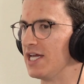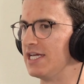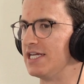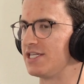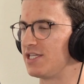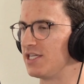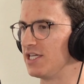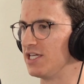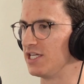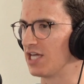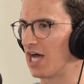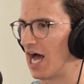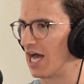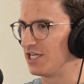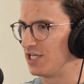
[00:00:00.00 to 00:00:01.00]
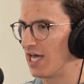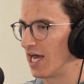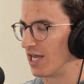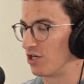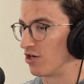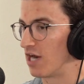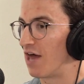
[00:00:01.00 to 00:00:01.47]
it's
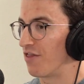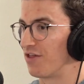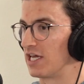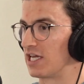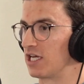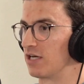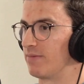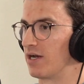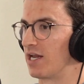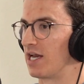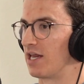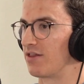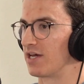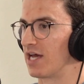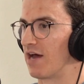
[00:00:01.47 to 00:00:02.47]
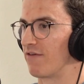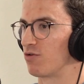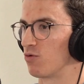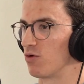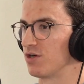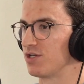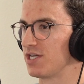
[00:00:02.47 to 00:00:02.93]
you're not thinking about anything
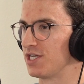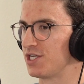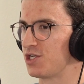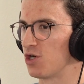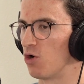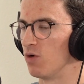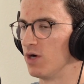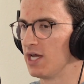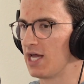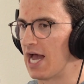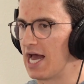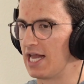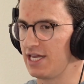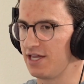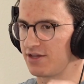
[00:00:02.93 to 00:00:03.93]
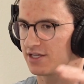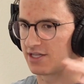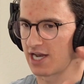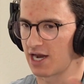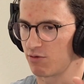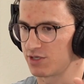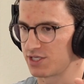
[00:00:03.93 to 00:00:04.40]
afterwards. And so anything
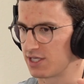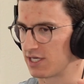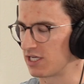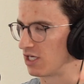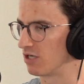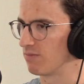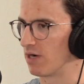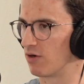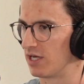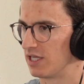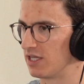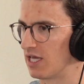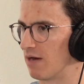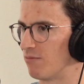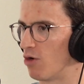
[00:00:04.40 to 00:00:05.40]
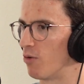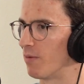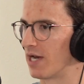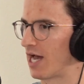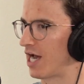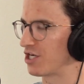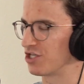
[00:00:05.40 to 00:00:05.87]
that I was thinking about in that
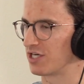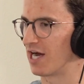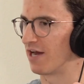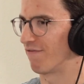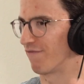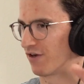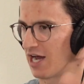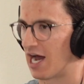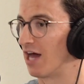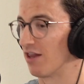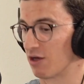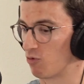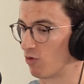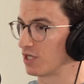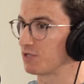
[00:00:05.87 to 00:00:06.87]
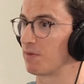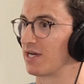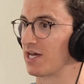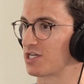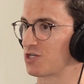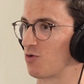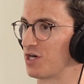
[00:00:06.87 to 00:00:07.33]
moment, I actually kind of forgot, like, what is my
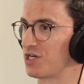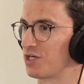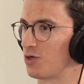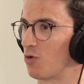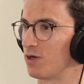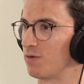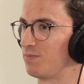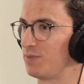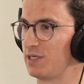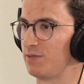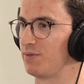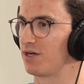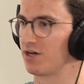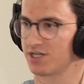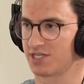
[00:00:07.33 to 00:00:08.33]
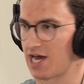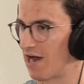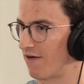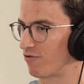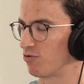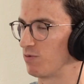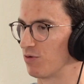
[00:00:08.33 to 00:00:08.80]
next question going to be? Because
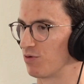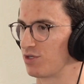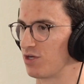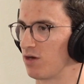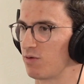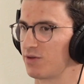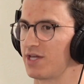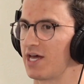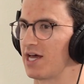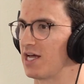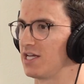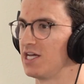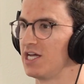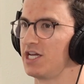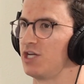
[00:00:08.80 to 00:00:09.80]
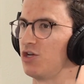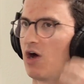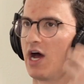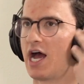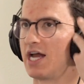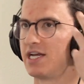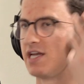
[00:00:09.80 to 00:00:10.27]
after we were done with that,
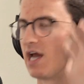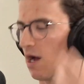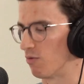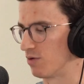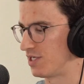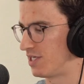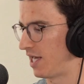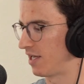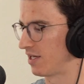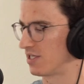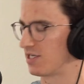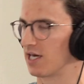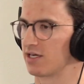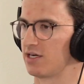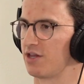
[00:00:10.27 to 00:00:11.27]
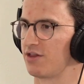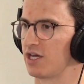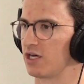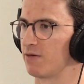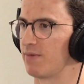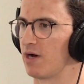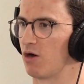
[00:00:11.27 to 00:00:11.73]
I was taking a second to
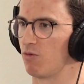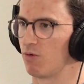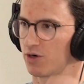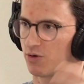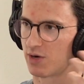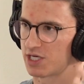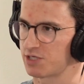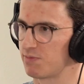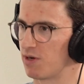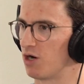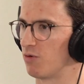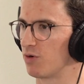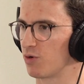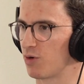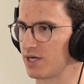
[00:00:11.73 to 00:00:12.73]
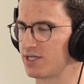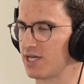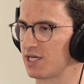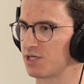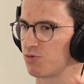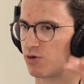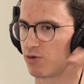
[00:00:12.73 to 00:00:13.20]
think about, what do I smell? What do I
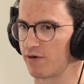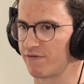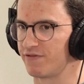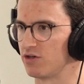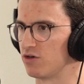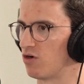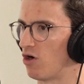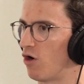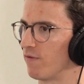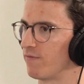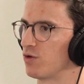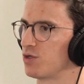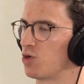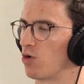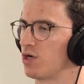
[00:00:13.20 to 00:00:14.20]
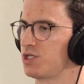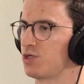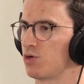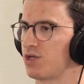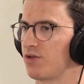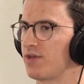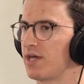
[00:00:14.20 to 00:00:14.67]
taste? What do I feel? All of those
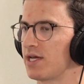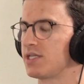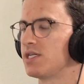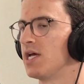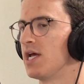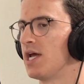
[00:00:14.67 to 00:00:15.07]
sorts of things.